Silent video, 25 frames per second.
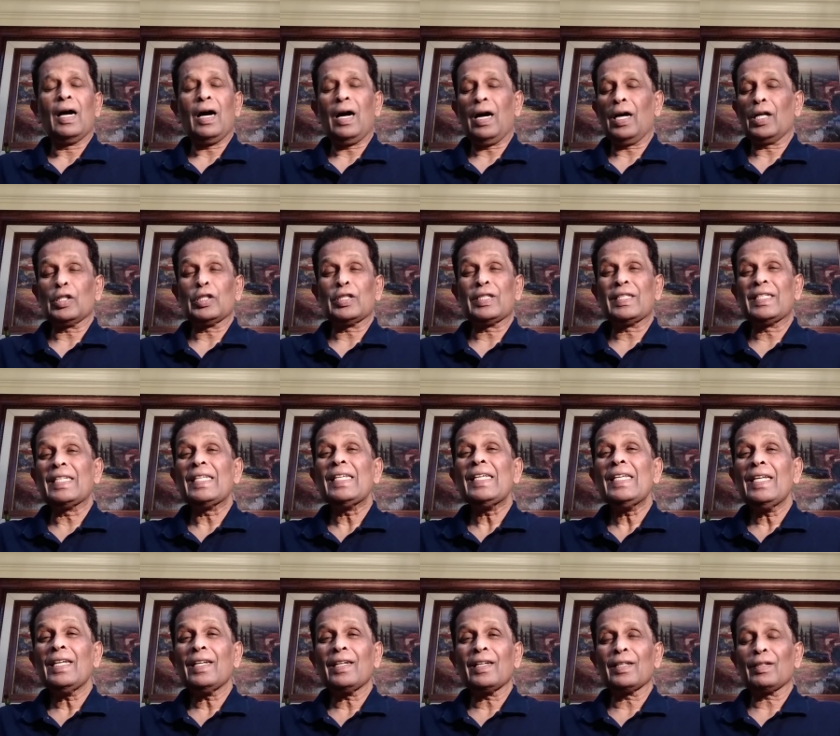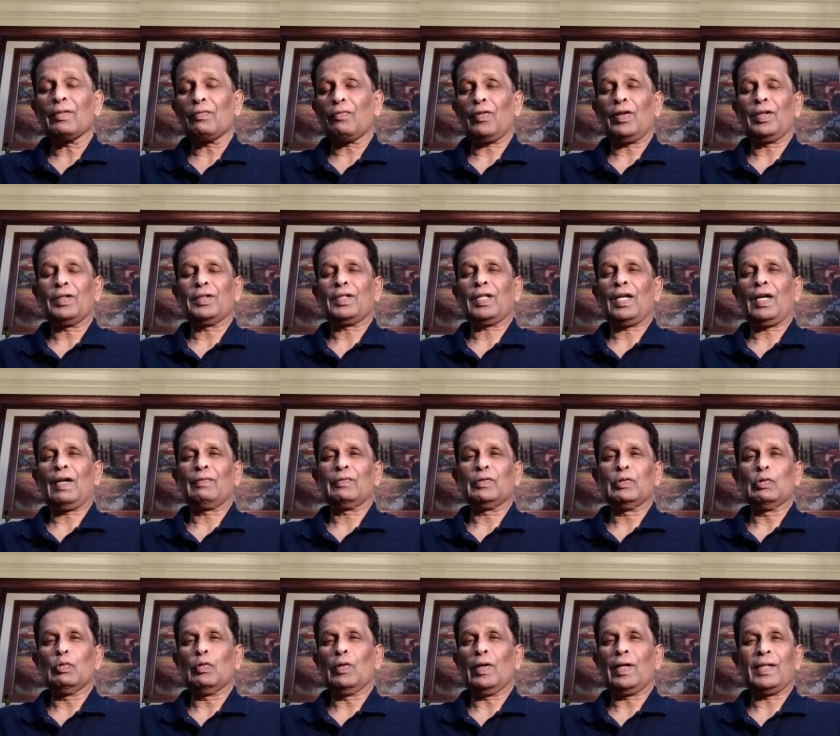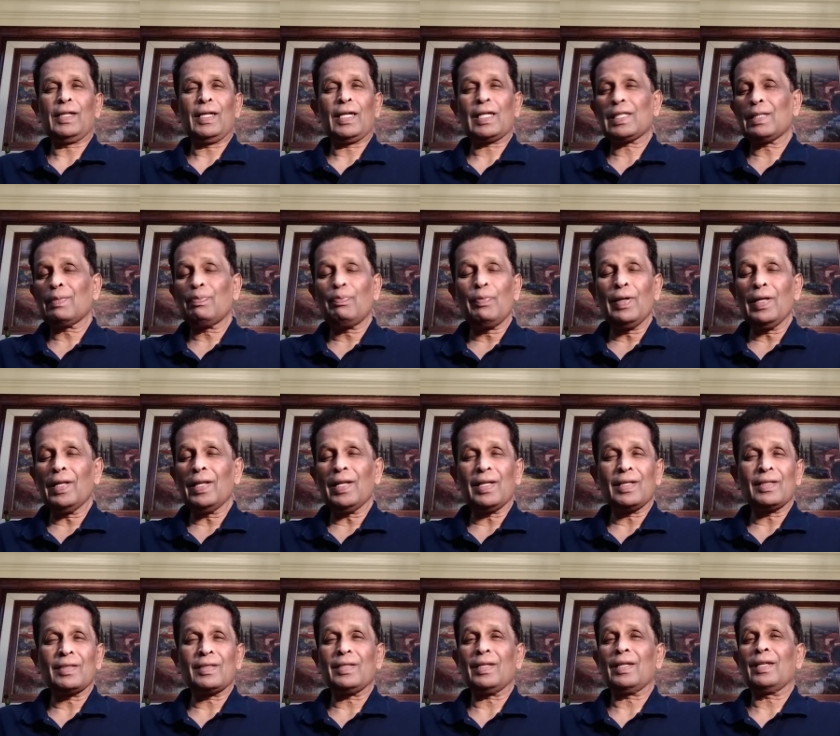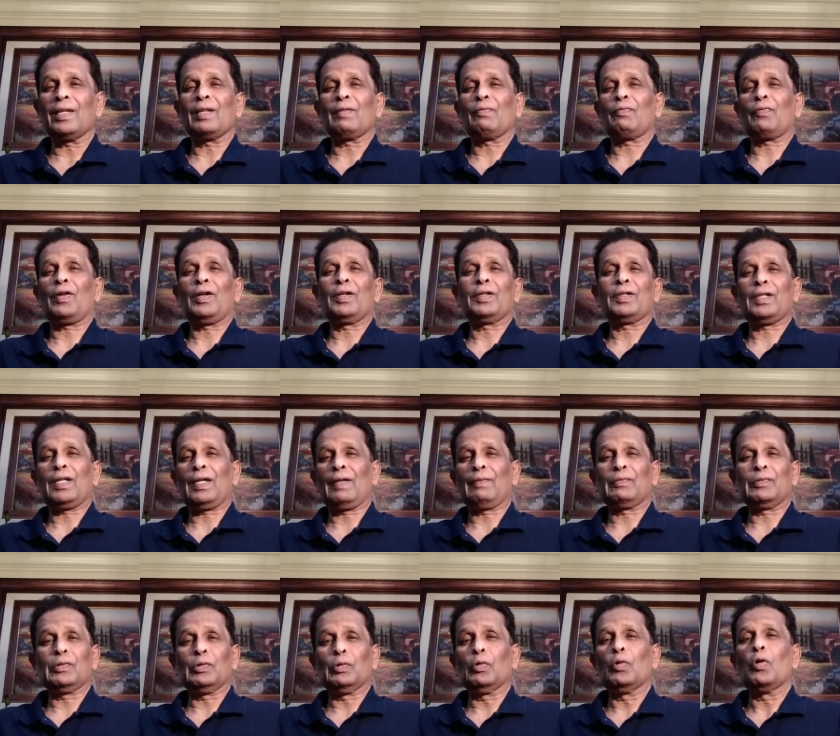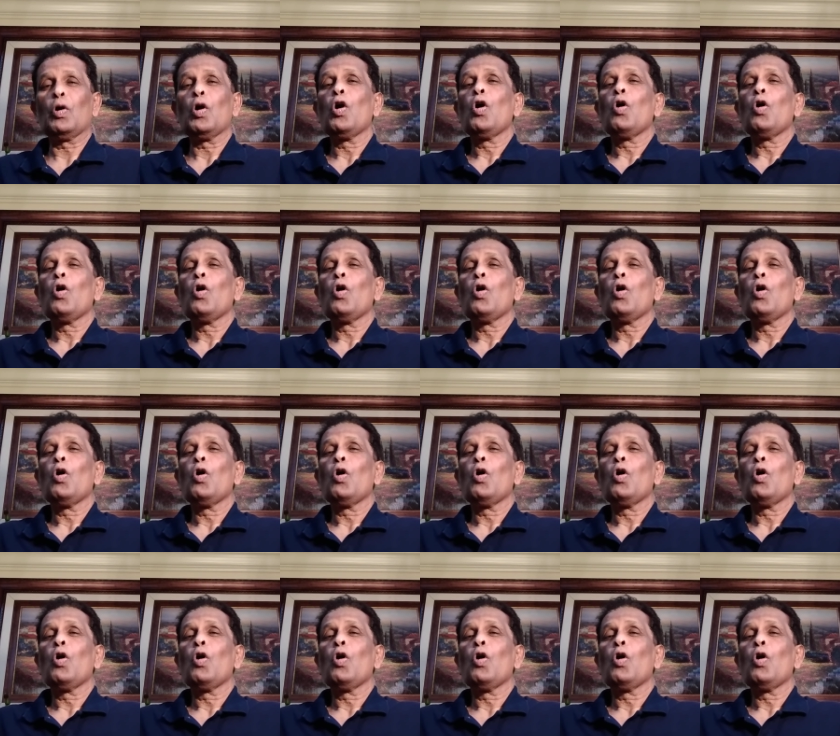or seeing in front of you, or experiencing in front of you.